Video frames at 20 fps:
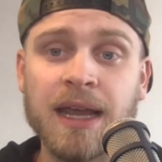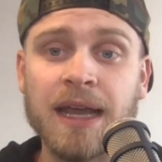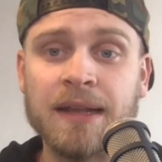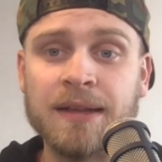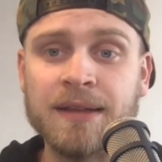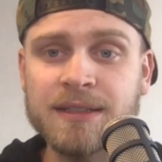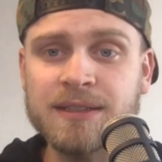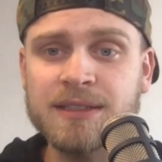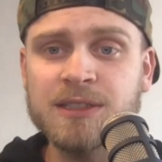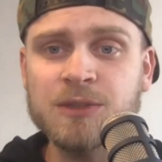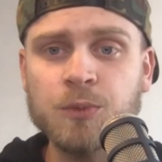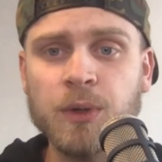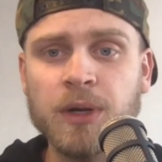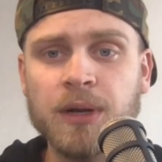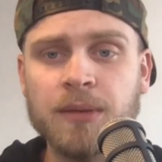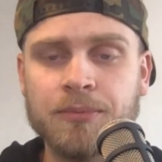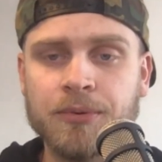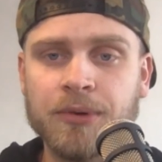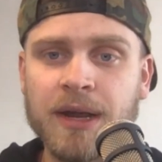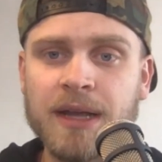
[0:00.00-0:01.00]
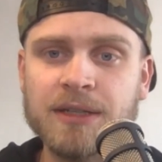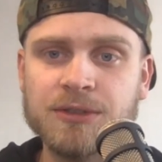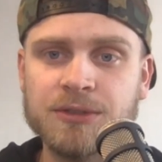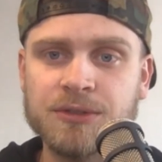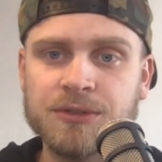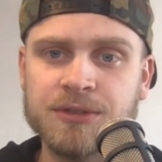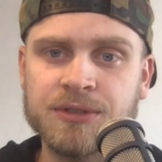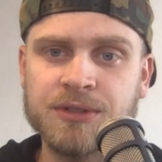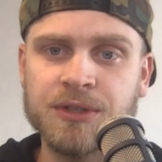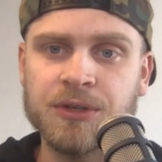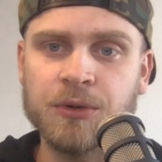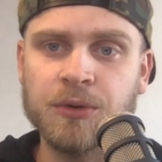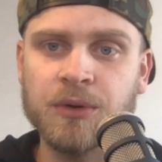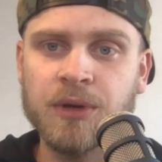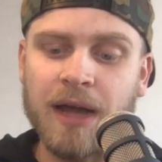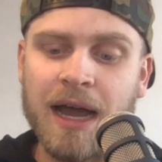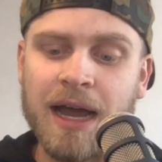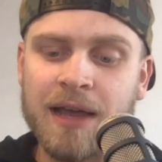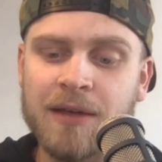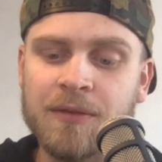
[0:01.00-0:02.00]
and this is what appraisers do.
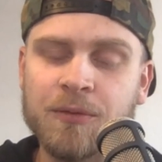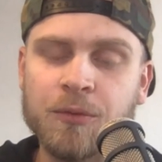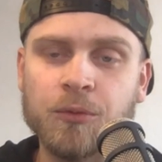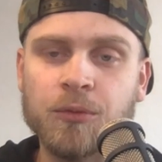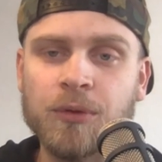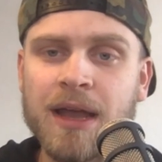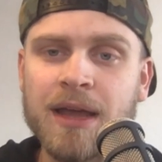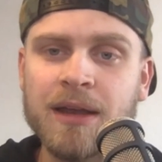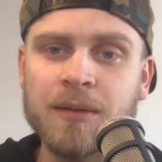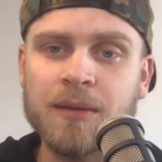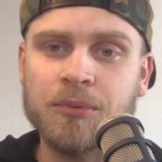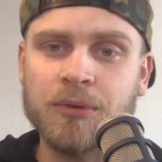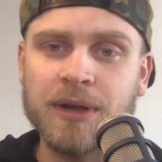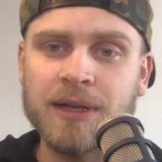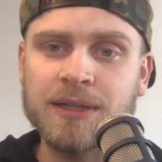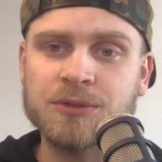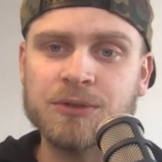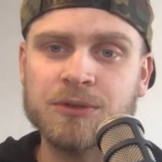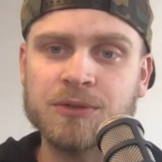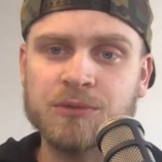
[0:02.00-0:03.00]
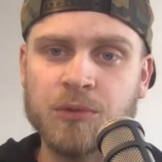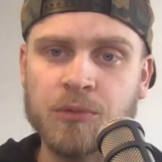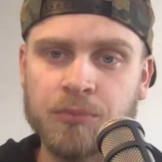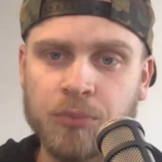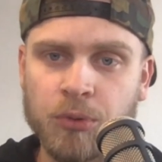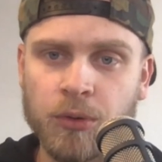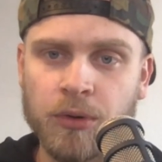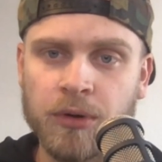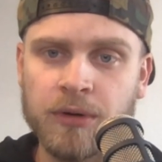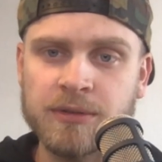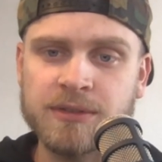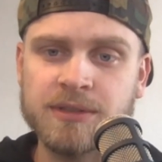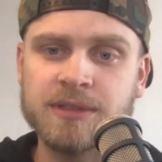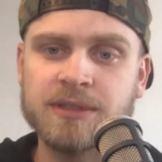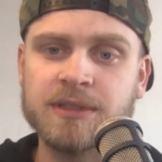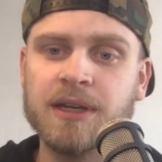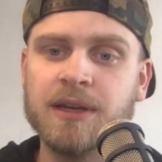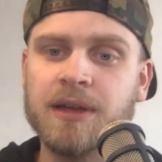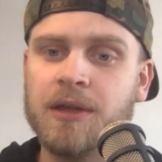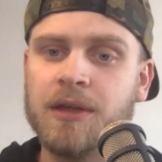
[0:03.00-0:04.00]
I've read appraisers'
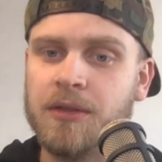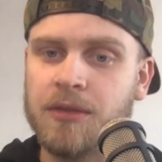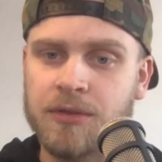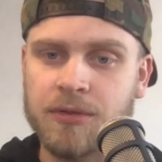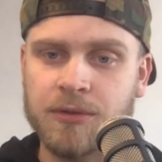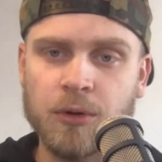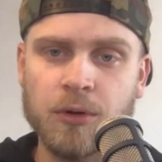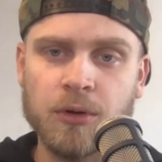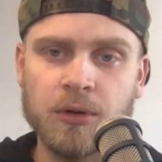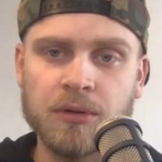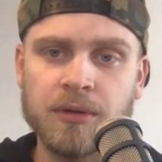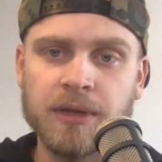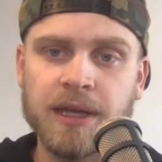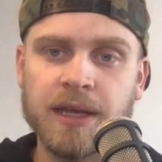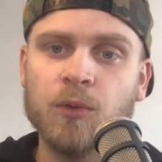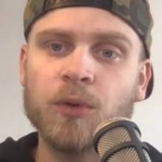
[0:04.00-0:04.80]
reports thoroughly.